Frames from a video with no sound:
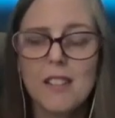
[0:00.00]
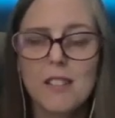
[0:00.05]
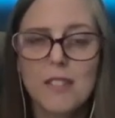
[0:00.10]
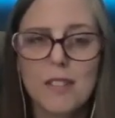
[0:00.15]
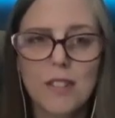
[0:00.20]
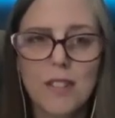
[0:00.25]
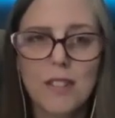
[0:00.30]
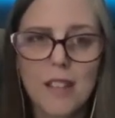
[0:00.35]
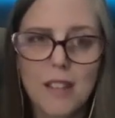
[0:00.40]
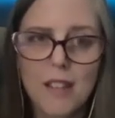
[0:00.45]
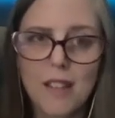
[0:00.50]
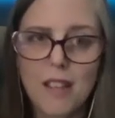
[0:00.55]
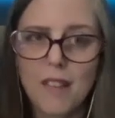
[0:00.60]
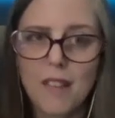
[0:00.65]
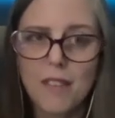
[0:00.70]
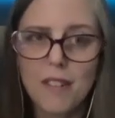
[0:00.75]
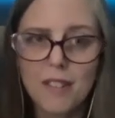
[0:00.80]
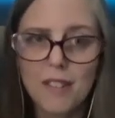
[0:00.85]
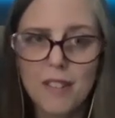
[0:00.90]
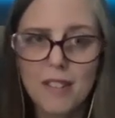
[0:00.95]
And so they
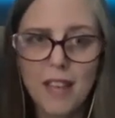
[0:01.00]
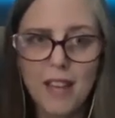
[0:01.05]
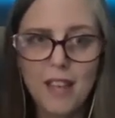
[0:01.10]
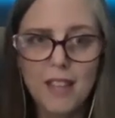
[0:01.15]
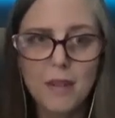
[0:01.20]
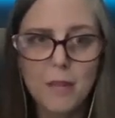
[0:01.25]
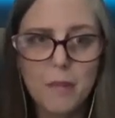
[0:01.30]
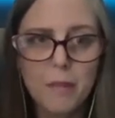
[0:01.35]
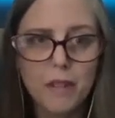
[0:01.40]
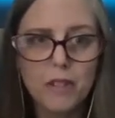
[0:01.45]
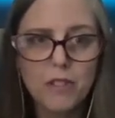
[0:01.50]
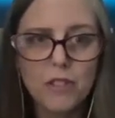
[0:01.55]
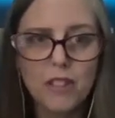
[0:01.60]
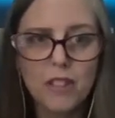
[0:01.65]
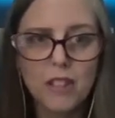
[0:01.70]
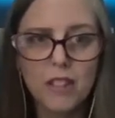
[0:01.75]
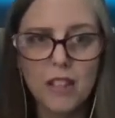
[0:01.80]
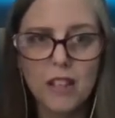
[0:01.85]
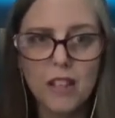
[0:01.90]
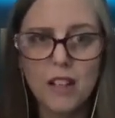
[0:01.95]
obviously had the
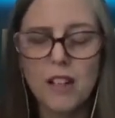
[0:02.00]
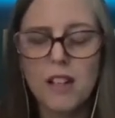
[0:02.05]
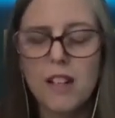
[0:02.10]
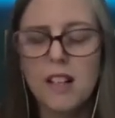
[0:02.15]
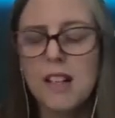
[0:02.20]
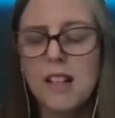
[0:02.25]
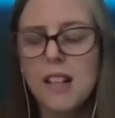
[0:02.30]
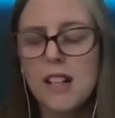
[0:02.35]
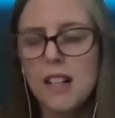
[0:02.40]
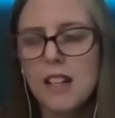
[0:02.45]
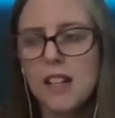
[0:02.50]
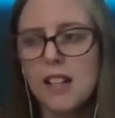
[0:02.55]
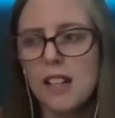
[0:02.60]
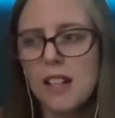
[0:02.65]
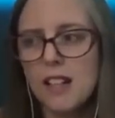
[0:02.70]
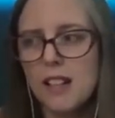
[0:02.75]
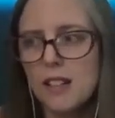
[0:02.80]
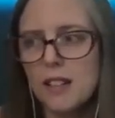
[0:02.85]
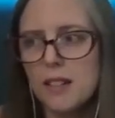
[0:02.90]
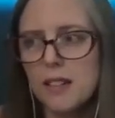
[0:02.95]
budget there.
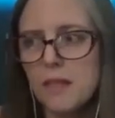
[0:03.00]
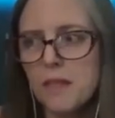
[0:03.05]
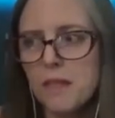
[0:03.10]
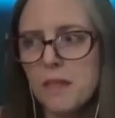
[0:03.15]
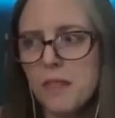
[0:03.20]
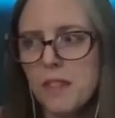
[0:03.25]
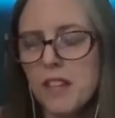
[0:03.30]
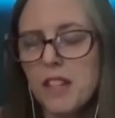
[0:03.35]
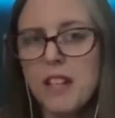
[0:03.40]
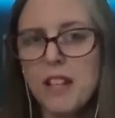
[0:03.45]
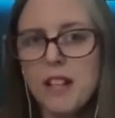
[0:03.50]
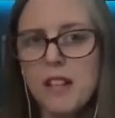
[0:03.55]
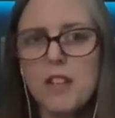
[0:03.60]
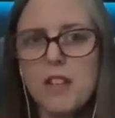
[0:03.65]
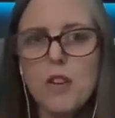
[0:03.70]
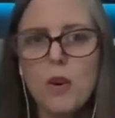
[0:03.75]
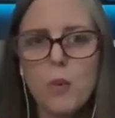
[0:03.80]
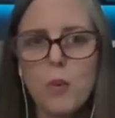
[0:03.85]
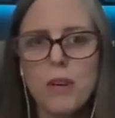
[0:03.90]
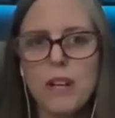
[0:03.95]
And
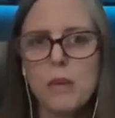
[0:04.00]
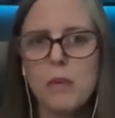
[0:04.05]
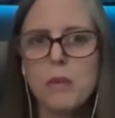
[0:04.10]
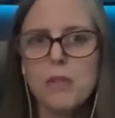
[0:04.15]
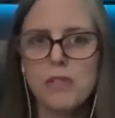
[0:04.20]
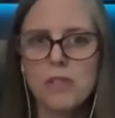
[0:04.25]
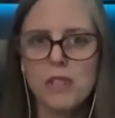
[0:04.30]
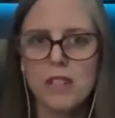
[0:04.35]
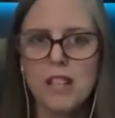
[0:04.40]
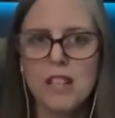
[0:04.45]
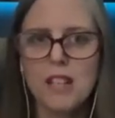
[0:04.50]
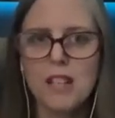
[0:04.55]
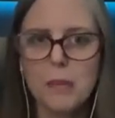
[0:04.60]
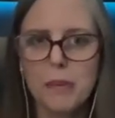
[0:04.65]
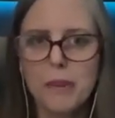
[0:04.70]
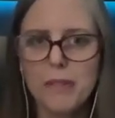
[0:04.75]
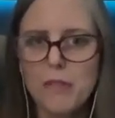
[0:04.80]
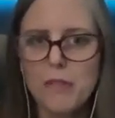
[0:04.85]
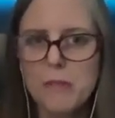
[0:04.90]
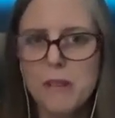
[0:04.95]
when I was looking up
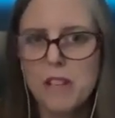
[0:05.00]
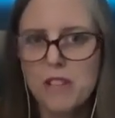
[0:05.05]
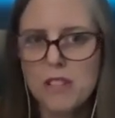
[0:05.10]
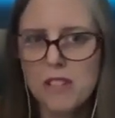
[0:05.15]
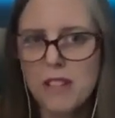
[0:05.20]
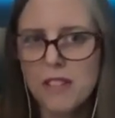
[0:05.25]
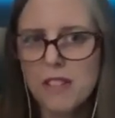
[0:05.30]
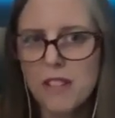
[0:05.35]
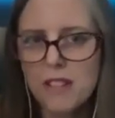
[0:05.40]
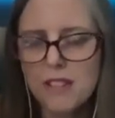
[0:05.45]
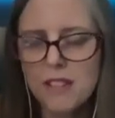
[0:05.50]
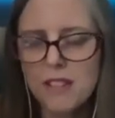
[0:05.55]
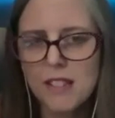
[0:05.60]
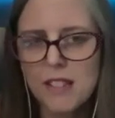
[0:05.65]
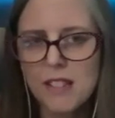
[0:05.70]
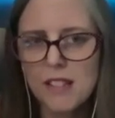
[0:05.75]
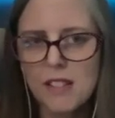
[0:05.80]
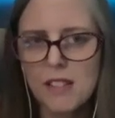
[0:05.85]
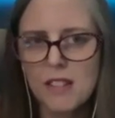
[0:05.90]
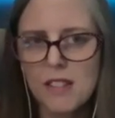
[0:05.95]
information on this,
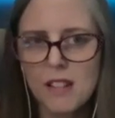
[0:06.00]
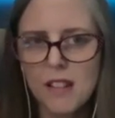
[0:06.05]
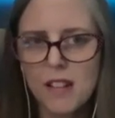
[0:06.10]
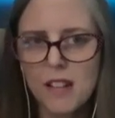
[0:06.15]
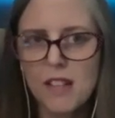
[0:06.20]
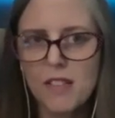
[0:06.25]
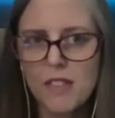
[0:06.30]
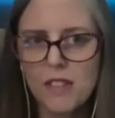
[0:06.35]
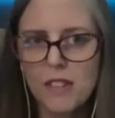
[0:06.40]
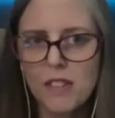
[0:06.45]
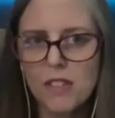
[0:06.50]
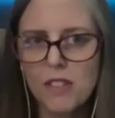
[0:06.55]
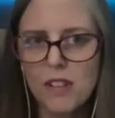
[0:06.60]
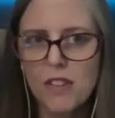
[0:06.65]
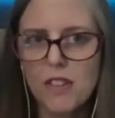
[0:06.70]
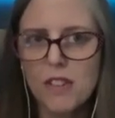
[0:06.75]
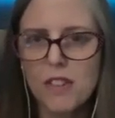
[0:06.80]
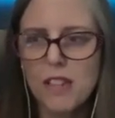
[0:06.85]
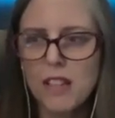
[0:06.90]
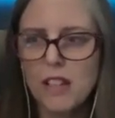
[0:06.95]
I even saw
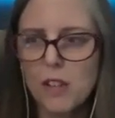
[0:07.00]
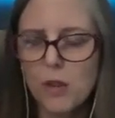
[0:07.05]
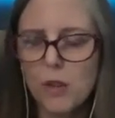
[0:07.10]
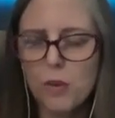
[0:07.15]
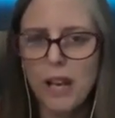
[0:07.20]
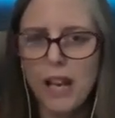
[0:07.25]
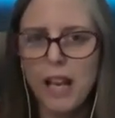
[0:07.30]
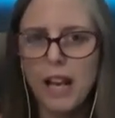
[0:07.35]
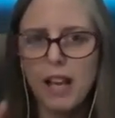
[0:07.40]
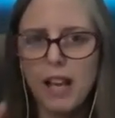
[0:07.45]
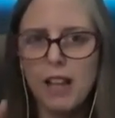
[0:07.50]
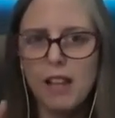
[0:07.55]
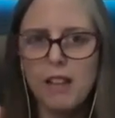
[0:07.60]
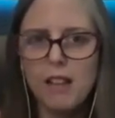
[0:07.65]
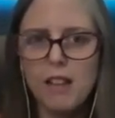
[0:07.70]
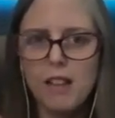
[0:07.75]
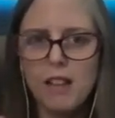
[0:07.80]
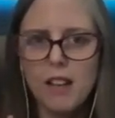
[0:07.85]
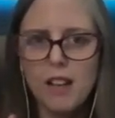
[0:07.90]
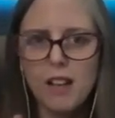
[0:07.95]
that they
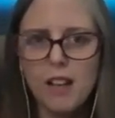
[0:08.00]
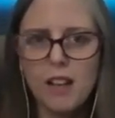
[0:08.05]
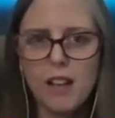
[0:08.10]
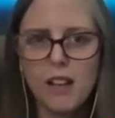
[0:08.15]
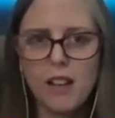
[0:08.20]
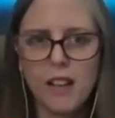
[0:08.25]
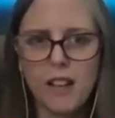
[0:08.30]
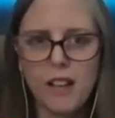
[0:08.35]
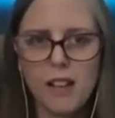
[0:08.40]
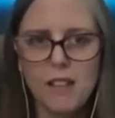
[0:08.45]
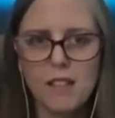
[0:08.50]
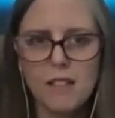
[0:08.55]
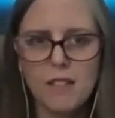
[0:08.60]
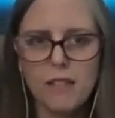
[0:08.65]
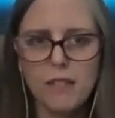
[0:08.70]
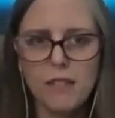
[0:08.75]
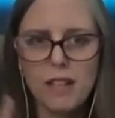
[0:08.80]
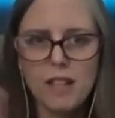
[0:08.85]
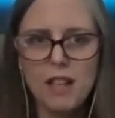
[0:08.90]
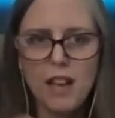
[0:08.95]
created a
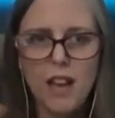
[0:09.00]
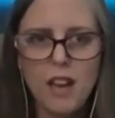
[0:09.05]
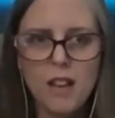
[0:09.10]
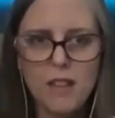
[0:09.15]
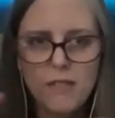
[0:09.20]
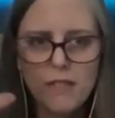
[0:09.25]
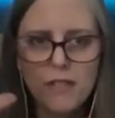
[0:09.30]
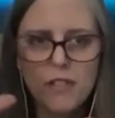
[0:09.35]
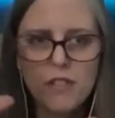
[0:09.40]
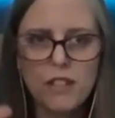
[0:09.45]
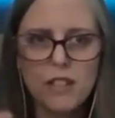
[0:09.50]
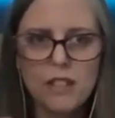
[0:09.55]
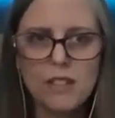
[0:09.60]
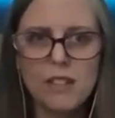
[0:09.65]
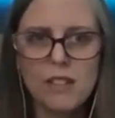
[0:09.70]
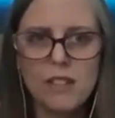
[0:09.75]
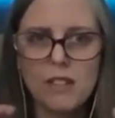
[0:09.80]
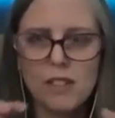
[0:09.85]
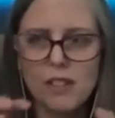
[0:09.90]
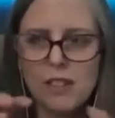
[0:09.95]
fake head for
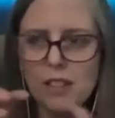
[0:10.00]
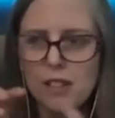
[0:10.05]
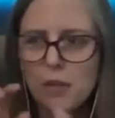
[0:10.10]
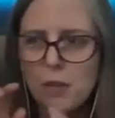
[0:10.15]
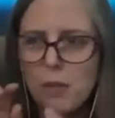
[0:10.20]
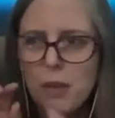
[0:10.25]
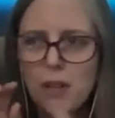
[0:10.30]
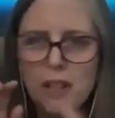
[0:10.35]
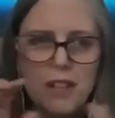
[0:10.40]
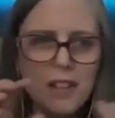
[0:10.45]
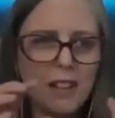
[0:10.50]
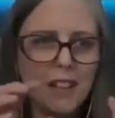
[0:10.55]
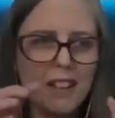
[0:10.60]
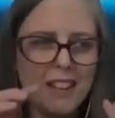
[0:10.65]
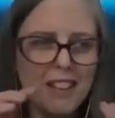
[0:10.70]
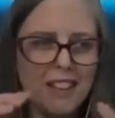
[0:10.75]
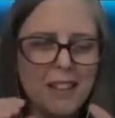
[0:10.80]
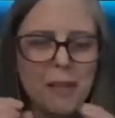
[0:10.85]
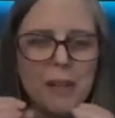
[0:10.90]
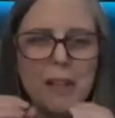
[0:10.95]
Jesse so that when
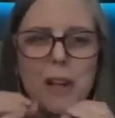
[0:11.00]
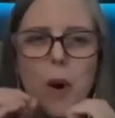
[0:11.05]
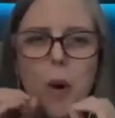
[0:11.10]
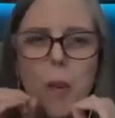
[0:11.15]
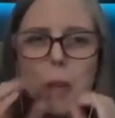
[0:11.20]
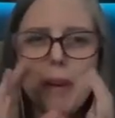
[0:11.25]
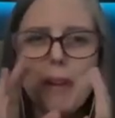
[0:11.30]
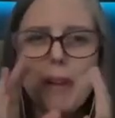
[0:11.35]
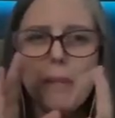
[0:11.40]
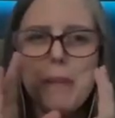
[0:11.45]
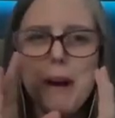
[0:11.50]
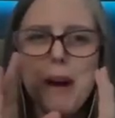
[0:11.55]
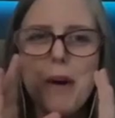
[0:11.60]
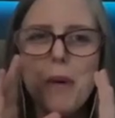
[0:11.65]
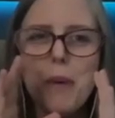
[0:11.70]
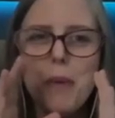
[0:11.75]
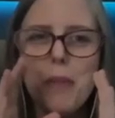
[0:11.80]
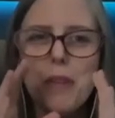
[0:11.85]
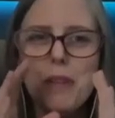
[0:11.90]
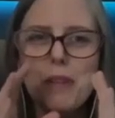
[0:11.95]
he opened his
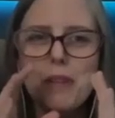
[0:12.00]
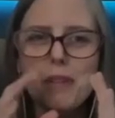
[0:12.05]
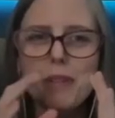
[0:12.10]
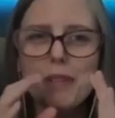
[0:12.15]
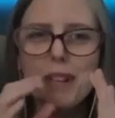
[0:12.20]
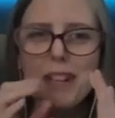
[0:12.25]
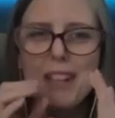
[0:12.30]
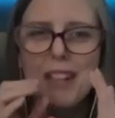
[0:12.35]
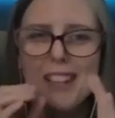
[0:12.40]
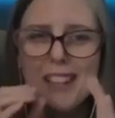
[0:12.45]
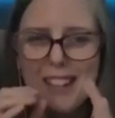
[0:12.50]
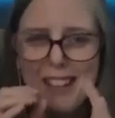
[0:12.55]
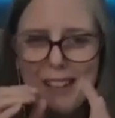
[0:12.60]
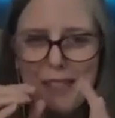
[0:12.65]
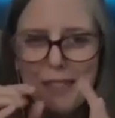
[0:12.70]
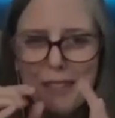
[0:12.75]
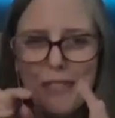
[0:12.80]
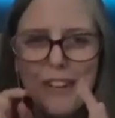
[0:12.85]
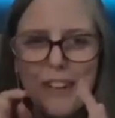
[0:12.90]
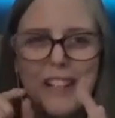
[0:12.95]
mouth and
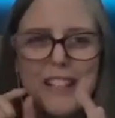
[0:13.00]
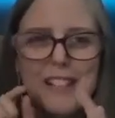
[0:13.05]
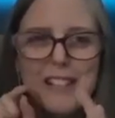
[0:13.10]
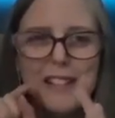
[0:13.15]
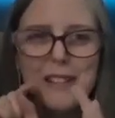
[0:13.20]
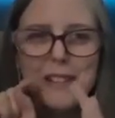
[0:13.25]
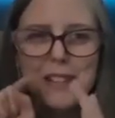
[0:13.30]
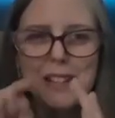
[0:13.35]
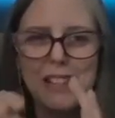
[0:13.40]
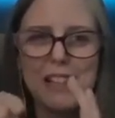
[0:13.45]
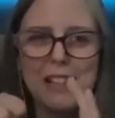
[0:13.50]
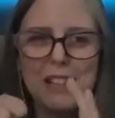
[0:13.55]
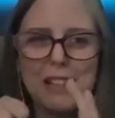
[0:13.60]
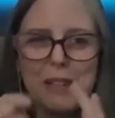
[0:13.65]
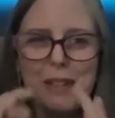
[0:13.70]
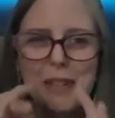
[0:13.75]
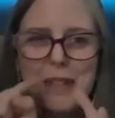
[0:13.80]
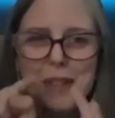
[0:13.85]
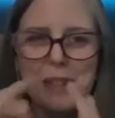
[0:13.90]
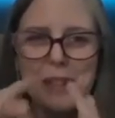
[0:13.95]
and Freddy's looking
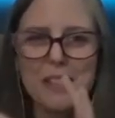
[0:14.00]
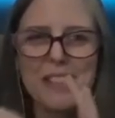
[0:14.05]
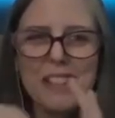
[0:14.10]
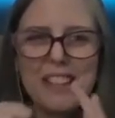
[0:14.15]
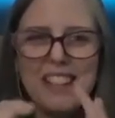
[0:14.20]
through the